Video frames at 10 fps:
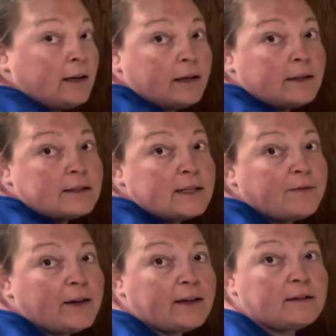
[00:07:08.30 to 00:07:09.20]
Let's see if
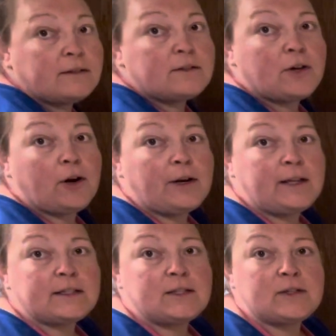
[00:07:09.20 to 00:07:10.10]
I can turn
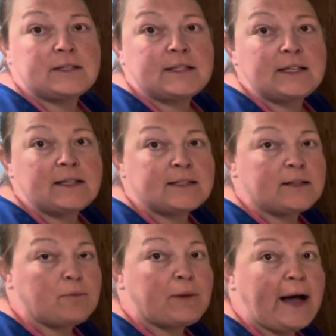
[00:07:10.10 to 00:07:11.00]
it so you can see this
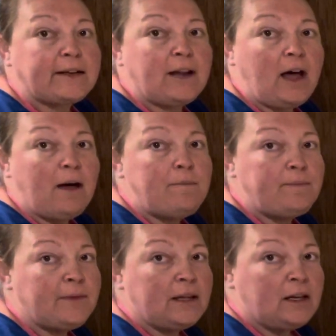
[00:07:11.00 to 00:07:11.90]
little black knob.
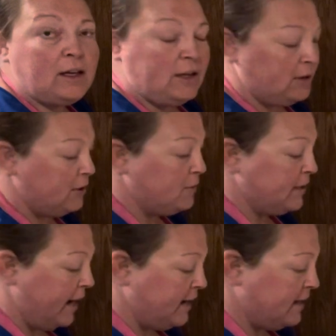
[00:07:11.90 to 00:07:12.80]
You
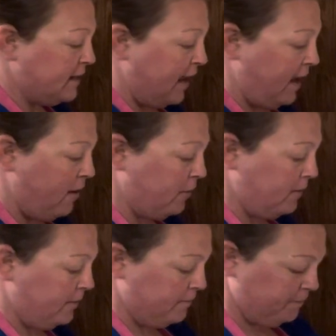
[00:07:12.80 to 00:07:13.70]
tighten it
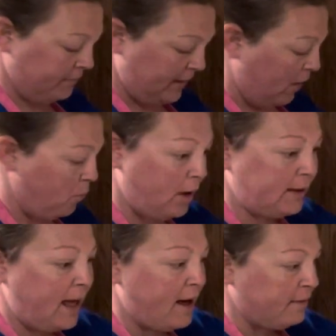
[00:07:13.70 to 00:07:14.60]
down.
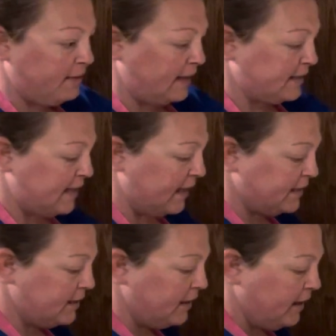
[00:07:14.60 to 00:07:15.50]
Voila, that's it.